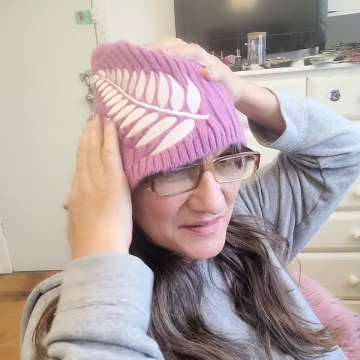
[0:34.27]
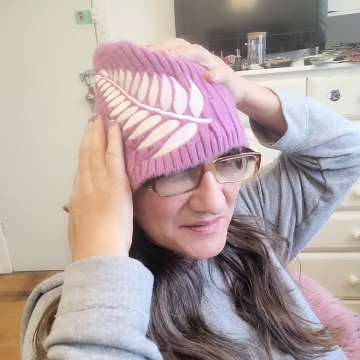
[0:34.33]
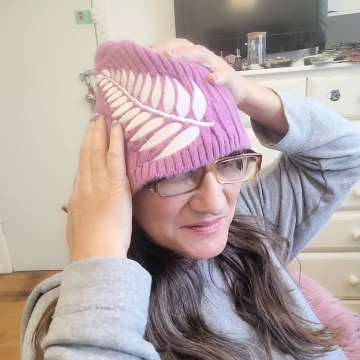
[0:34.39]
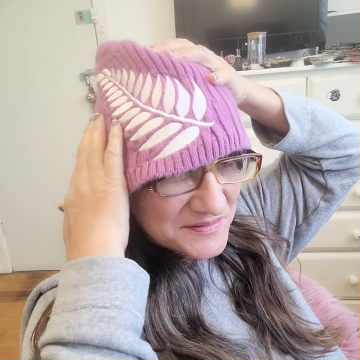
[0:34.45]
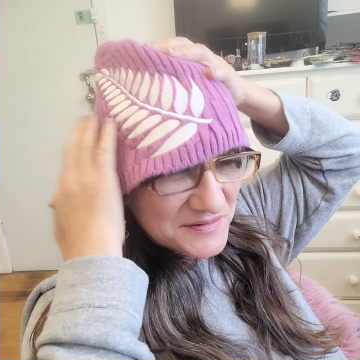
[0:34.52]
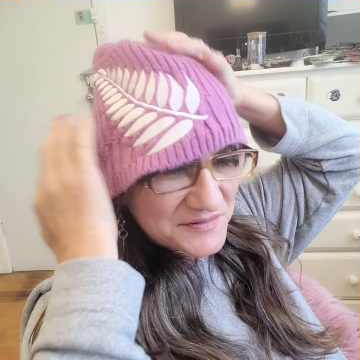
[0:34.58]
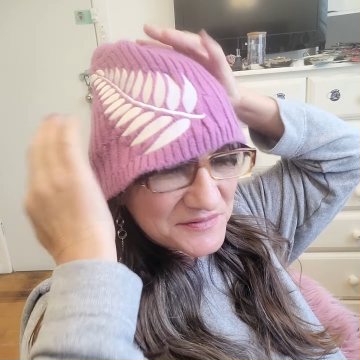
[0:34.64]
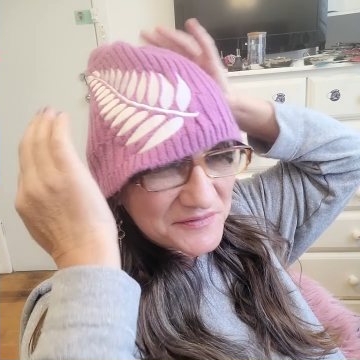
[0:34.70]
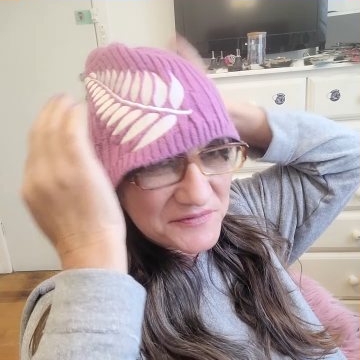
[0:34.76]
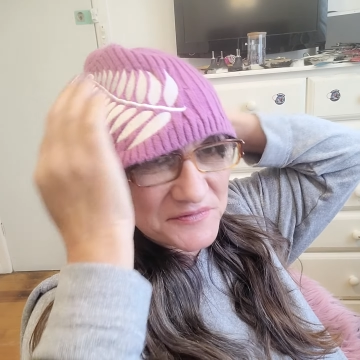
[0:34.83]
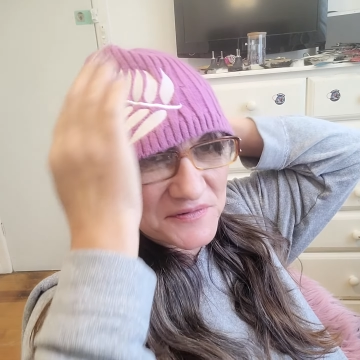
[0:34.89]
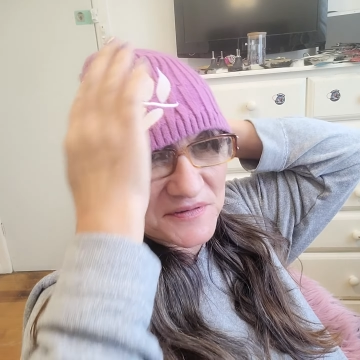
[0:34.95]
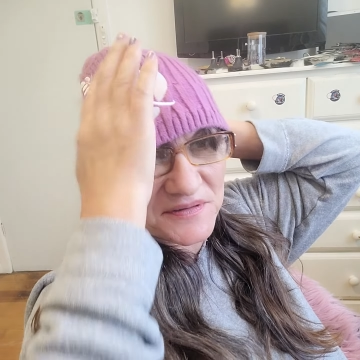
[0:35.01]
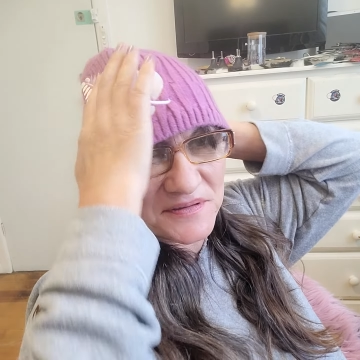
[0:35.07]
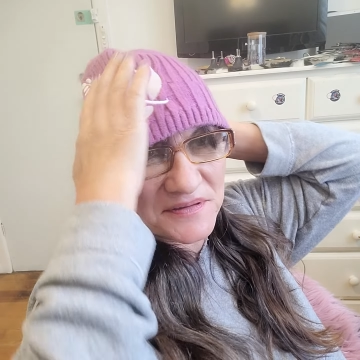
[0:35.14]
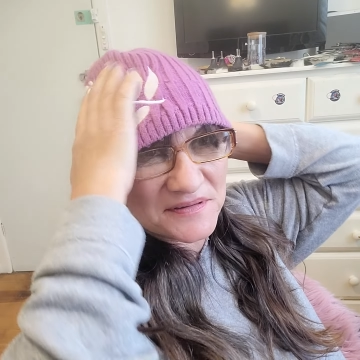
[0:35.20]
Silver
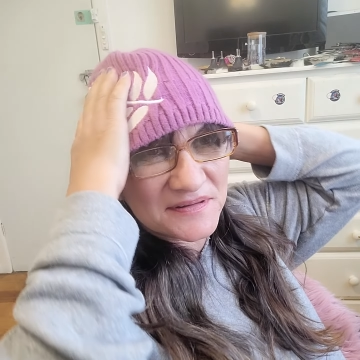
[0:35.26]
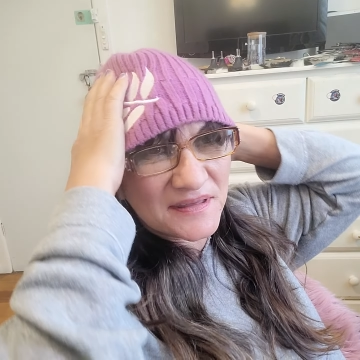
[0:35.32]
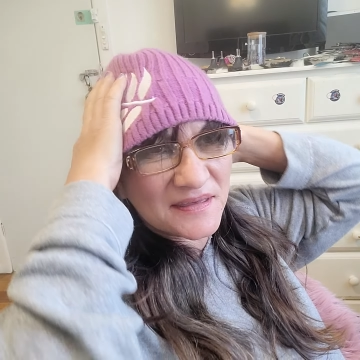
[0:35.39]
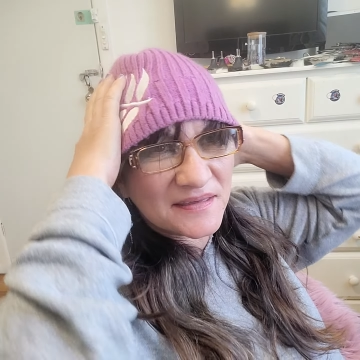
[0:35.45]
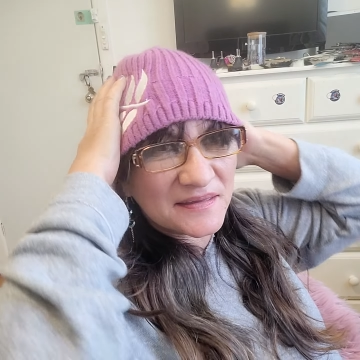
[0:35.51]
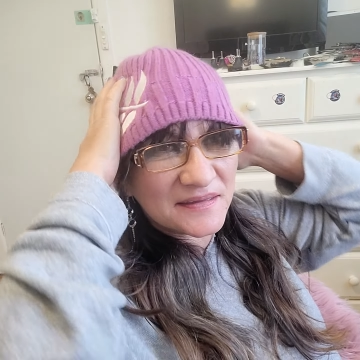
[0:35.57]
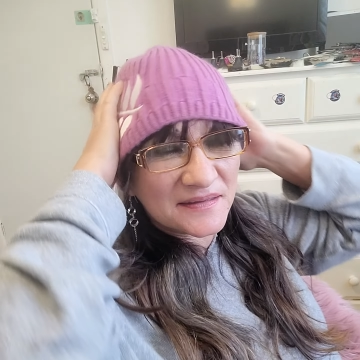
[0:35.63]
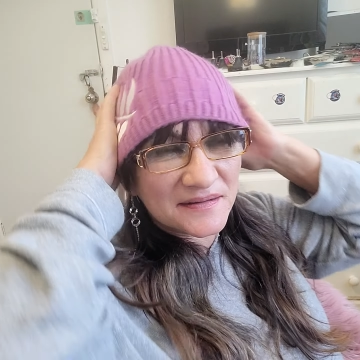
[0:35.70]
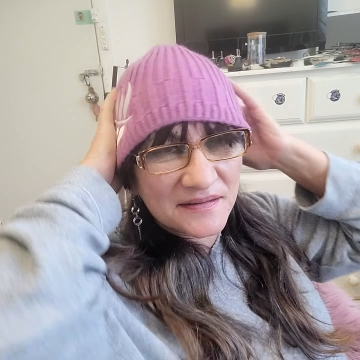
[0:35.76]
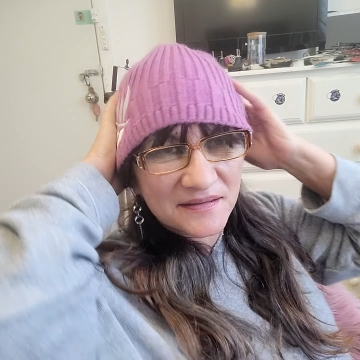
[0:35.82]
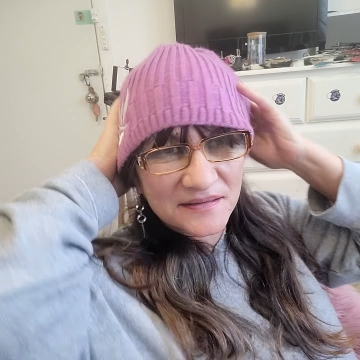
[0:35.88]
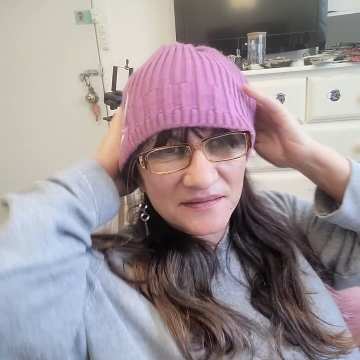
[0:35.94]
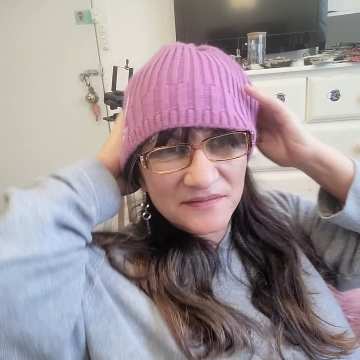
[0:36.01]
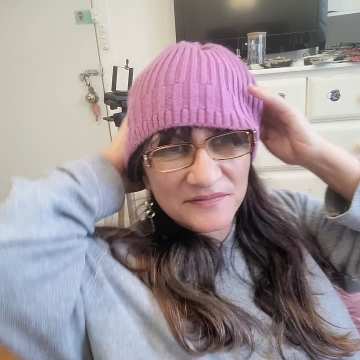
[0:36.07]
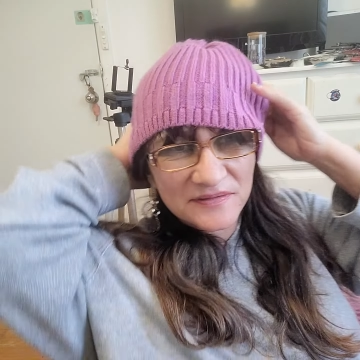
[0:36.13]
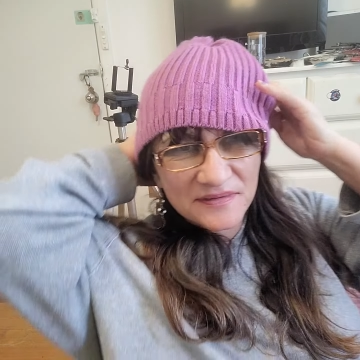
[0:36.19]
fern. And
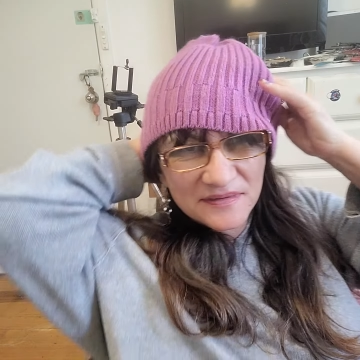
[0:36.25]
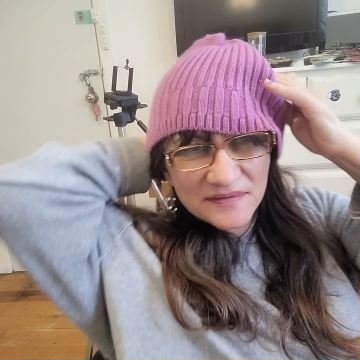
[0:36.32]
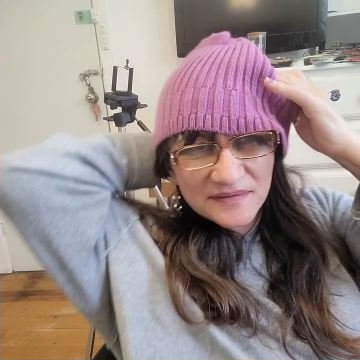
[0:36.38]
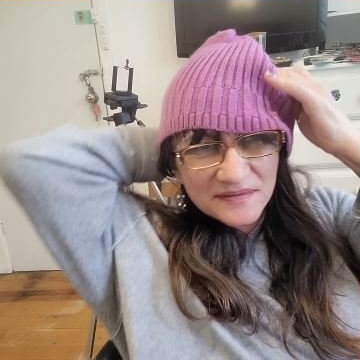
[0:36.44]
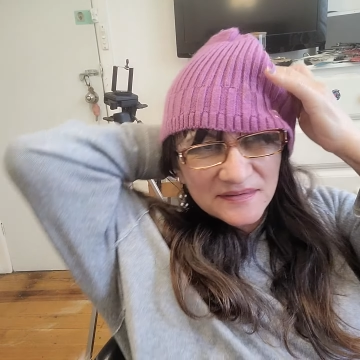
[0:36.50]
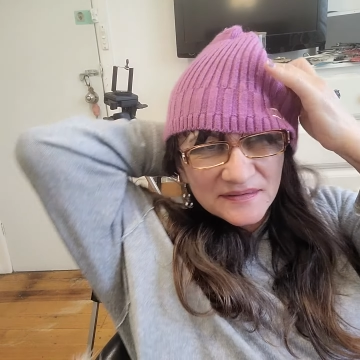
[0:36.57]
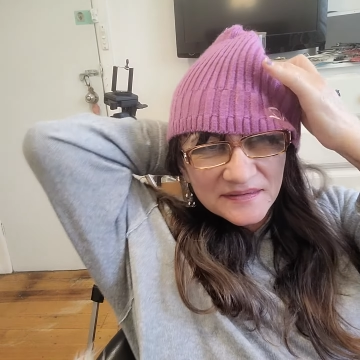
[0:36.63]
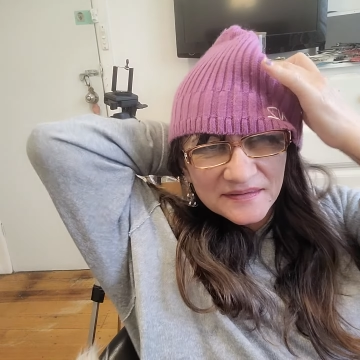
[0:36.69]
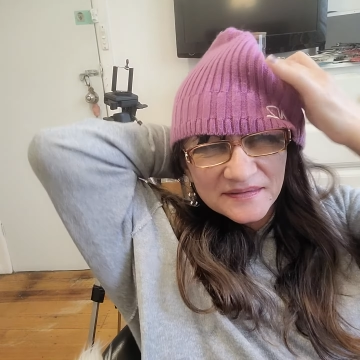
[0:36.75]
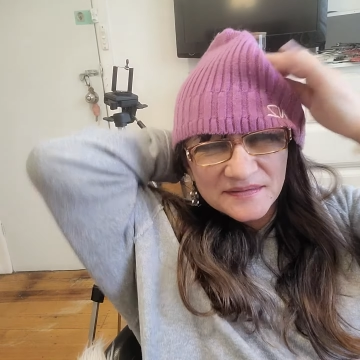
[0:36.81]
over here